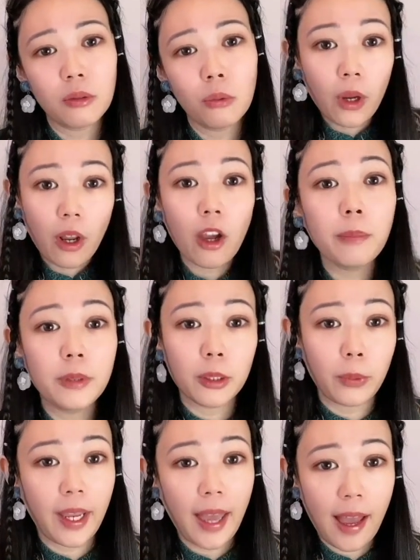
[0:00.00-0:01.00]
What hope do
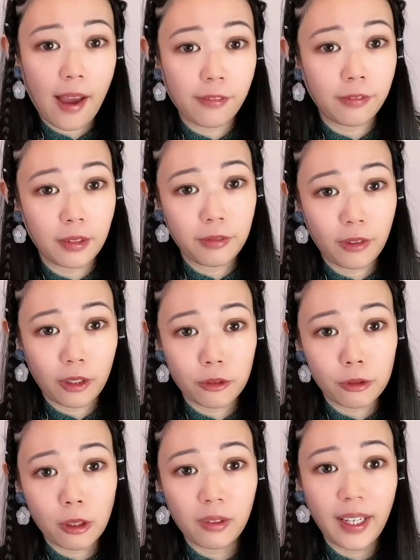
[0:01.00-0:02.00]
we have of
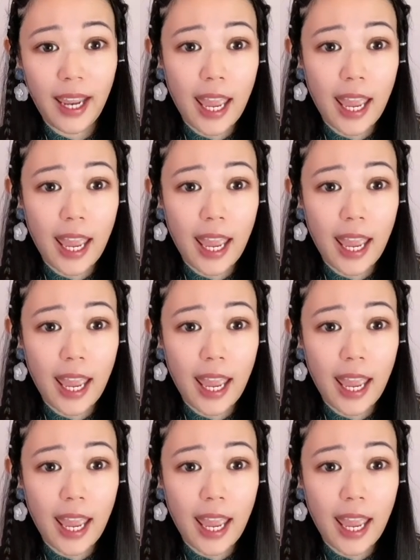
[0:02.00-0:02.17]
controlling